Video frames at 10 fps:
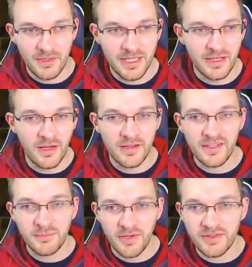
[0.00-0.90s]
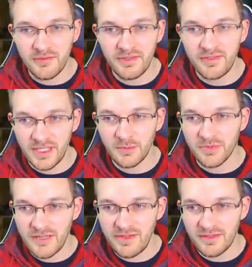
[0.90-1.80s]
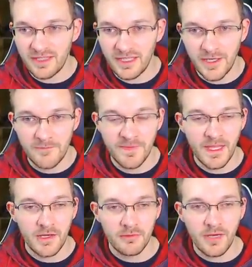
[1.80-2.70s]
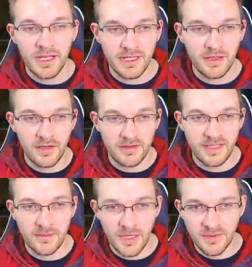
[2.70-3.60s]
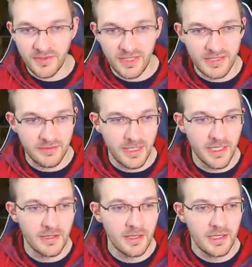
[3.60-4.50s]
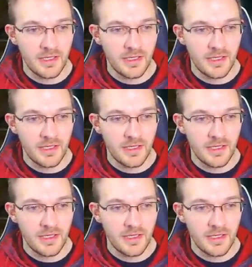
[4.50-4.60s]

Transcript: Again, all the Spartans that we've seen previously here, rocking all the same armor sets right here.